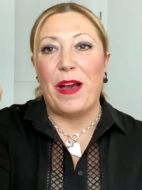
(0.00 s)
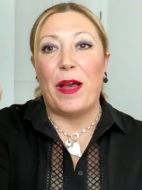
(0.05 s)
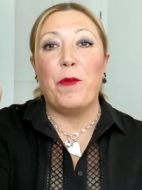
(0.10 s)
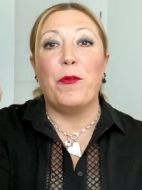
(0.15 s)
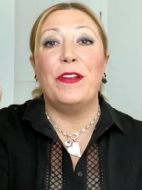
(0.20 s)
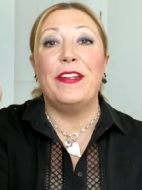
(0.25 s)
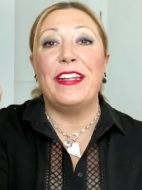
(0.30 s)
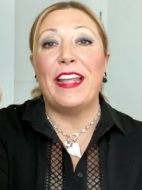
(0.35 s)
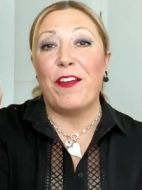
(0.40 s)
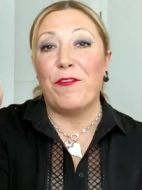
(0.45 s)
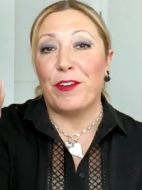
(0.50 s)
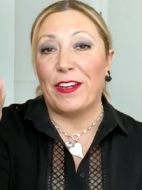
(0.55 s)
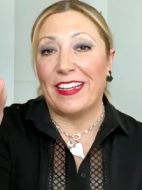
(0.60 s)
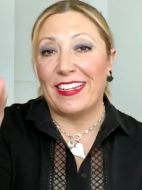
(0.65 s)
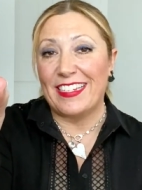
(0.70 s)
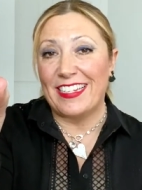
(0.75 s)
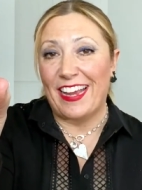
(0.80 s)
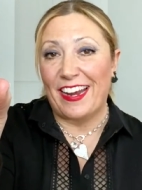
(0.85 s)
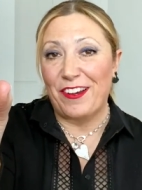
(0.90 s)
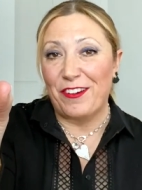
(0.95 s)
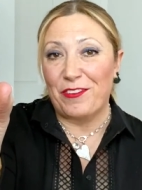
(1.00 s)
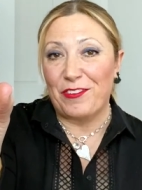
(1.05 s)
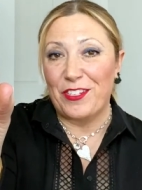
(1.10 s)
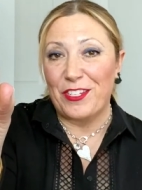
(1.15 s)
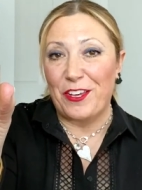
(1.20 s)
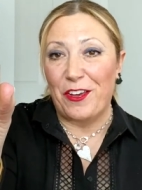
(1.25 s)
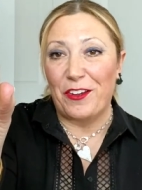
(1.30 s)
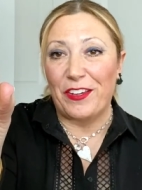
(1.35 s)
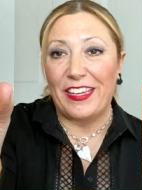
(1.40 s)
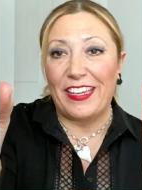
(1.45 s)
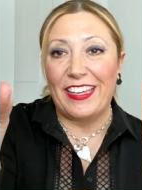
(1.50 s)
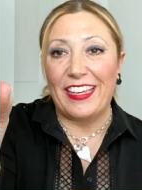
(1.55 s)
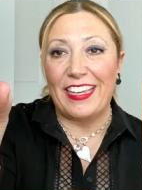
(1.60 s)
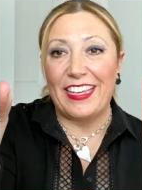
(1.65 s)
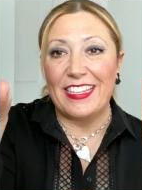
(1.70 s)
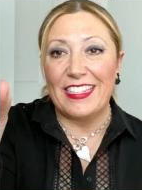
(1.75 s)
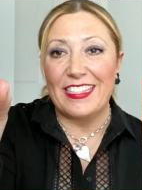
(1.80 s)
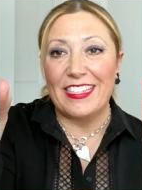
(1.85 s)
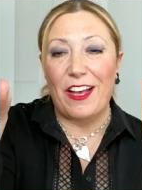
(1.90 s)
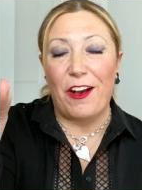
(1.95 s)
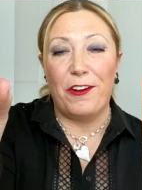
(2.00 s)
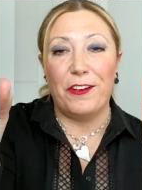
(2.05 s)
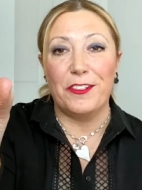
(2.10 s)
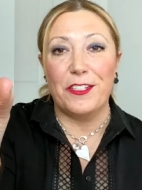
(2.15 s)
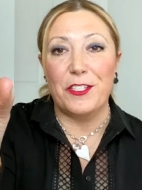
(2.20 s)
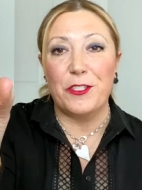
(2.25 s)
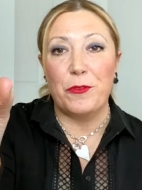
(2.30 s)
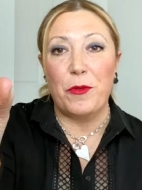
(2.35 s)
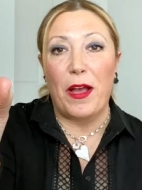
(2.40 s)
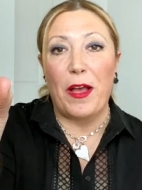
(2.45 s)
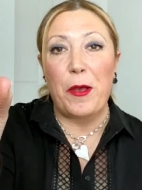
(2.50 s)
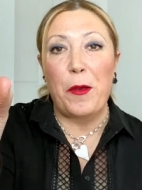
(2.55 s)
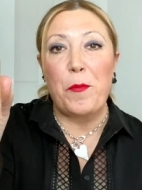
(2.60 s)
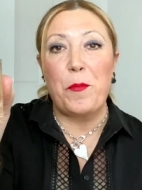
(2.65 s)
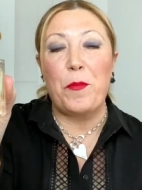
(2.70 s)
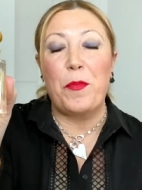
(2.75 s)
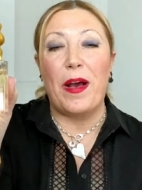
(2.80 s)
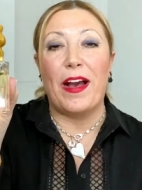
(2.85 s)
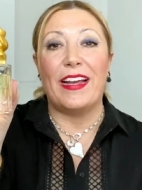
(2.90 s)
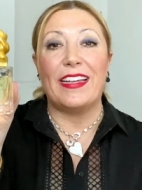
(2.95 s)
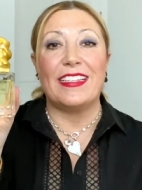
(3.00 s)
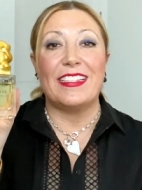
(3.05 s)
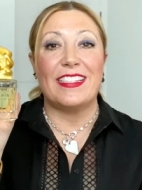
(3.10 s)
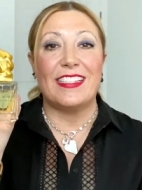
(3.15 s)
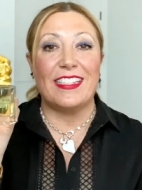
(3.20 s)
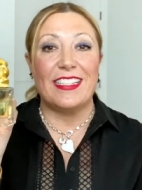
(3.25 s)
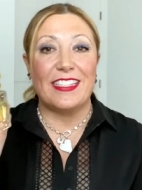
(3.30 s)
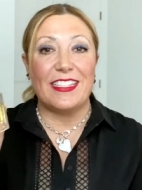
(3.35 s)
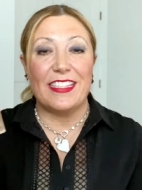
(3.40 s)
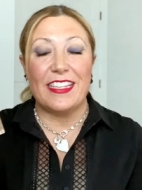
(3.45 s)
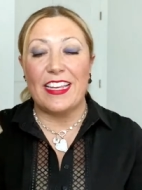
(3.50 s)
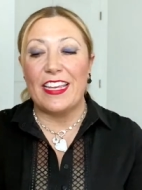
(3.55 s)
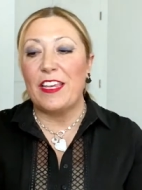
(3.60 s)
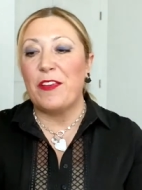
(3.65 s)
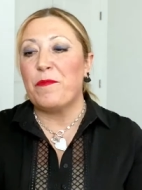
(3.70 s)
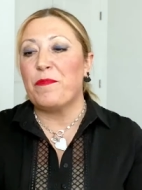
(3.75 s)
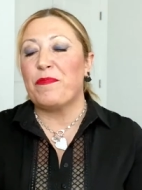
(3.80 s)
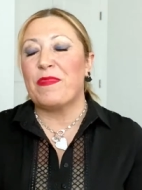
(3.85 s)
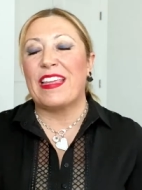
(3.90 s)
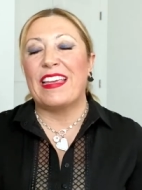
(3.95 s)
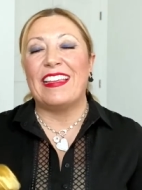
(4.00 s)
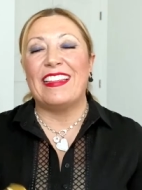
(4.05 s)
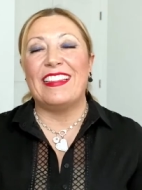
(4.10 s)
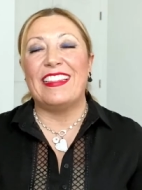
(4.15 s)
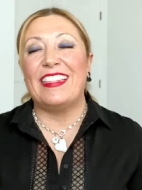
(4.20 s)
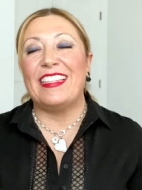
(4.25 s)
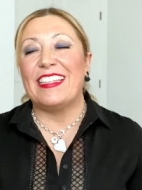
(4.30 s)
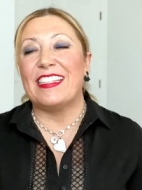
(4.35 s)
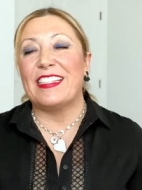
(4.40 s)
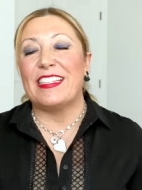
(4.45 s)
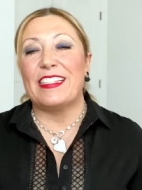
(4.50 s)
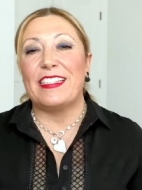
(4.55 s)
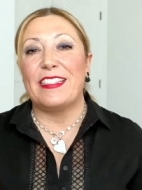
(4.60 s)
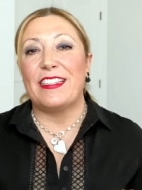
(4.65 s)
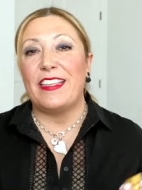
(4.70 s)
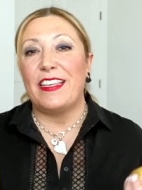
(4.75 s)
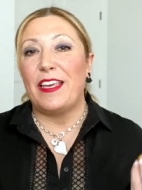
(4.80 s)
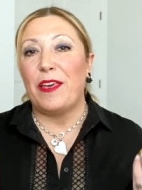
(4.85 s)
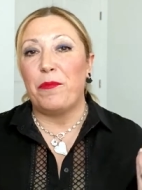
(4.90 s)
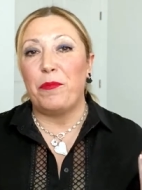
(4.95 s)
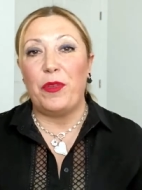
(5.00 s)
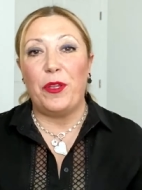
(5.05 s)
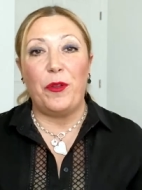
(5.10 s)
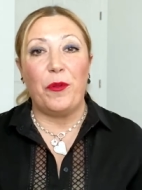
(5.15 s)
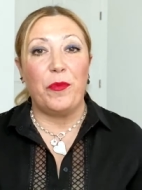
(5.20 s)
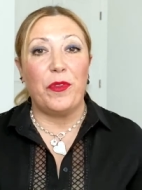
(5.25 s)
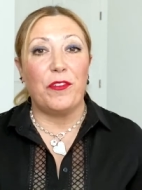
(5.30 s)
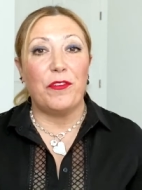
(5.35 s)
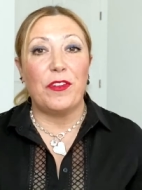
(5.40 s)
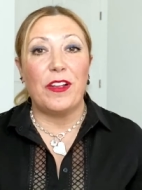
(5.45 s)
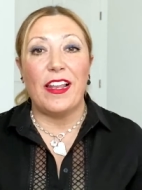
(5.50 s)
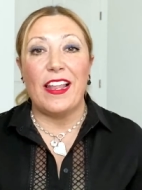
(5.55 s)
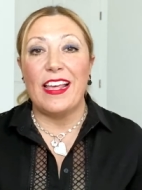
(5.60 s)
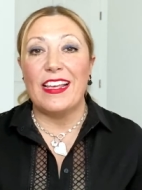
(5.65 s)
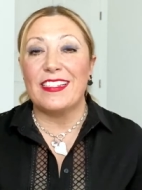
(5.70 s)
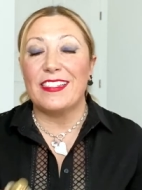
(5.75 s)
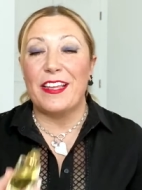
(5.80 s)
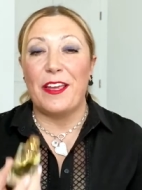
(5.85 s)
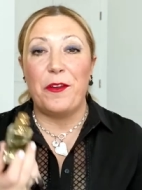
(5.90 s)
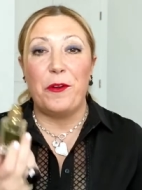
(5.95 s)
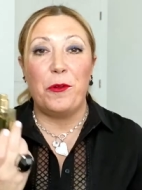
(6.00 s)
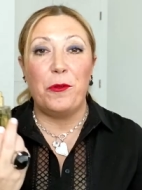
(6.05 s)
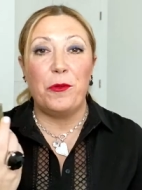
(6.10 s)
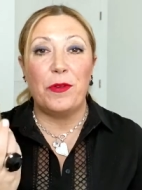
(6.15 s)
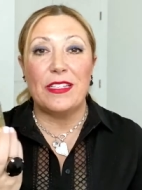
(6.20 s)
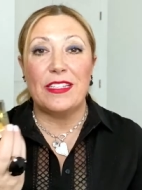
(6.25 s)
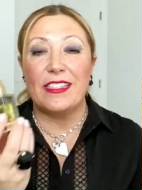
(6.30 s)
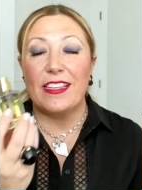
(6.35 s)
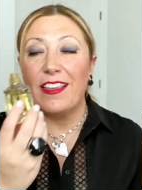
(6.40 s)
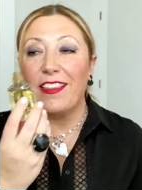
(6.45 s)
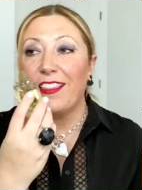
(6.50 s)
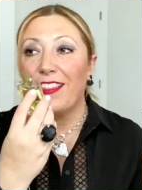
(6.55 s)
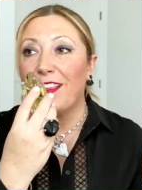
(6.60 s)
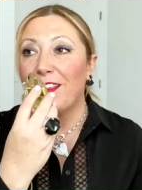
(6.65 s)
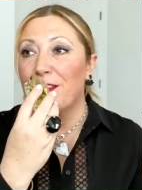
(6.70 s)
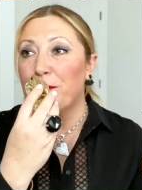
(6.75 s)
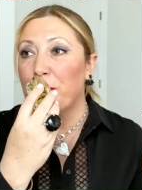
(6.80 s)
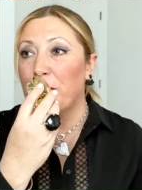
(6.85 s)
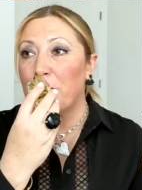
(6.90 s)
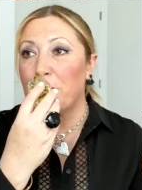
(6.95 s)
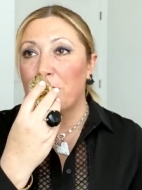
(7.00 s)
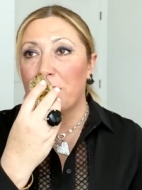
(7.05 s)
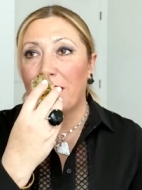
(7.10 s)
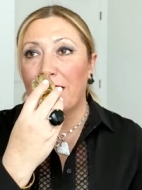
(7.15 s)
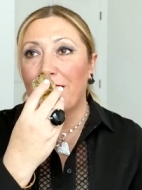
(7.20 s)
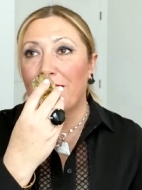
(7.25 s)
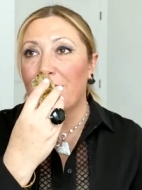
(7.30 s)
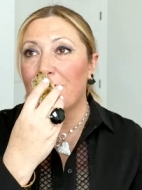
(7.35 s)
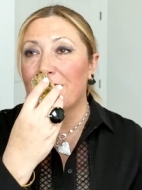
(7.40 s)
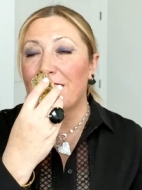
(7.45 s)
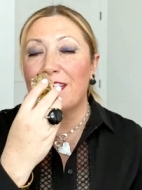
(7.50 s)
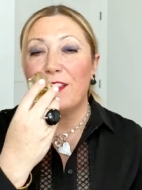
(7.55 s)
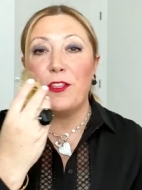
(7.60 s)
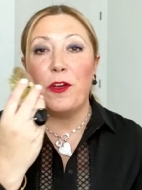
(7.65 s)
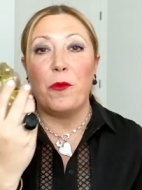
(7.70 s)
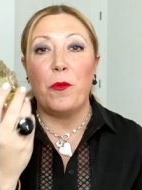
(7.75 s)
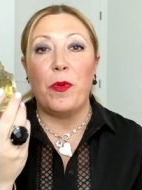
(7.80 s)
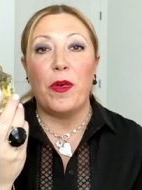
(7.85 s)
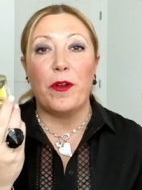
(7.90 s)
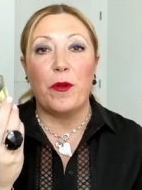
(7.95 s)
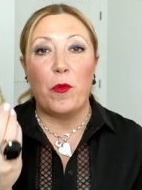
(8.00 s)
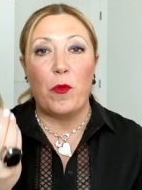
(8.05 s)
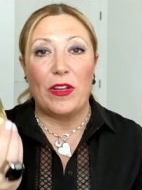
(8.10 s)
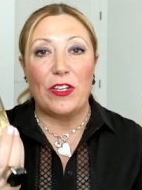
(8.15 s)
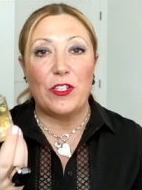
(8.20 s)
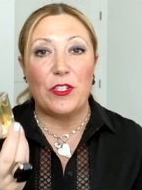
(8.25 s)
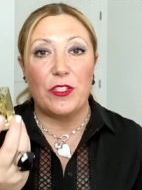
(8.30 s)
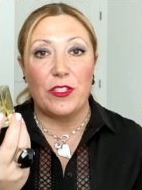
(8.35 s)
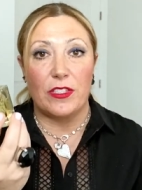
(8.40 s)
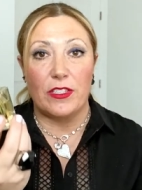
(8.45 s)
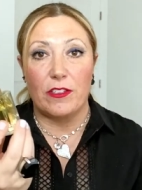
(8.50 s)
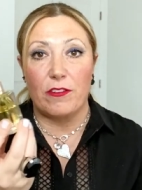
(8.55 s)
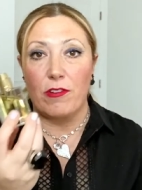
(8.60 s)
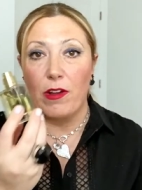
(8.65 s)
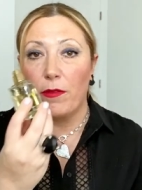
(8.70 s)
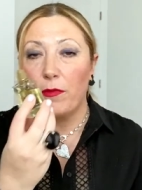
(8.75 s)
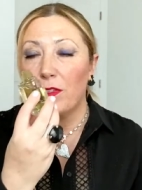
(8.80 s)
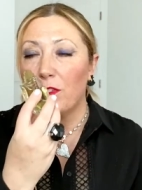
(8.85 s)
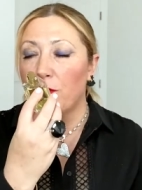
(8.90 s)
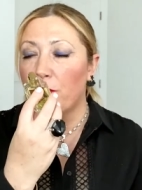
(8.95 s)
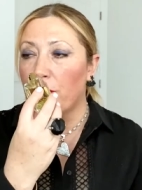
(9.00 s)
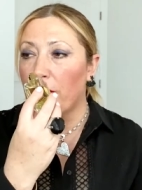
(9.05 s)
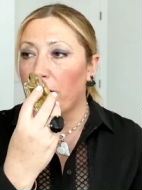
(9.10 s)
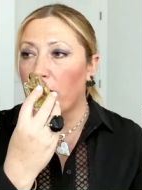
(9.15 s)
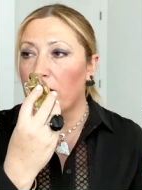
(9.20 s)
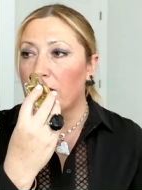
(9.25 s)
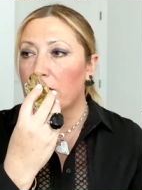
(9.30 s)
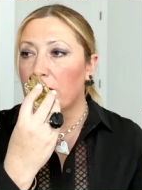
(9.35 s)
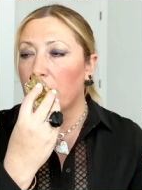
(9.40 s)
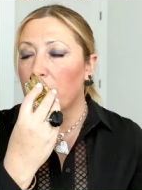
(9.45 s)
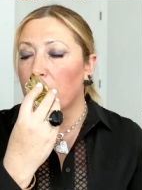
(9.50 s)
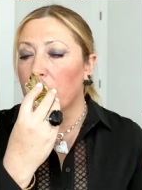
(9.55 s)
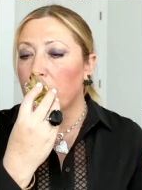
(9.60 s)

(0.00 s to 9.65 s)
I will never get tired of talking, is Eau de Soie by Sisley. This is the epitome of class. I always say this because there's no better way to describe this fragrance.